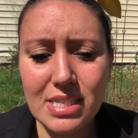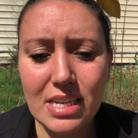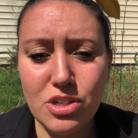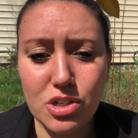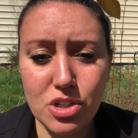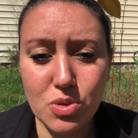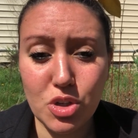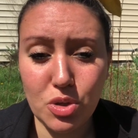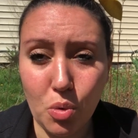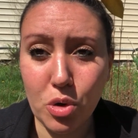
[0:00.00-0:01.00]
into just
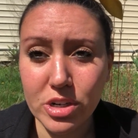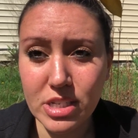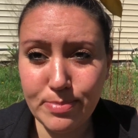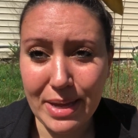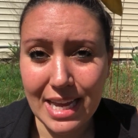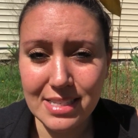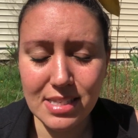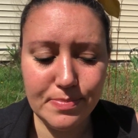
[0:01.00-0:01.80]
your space.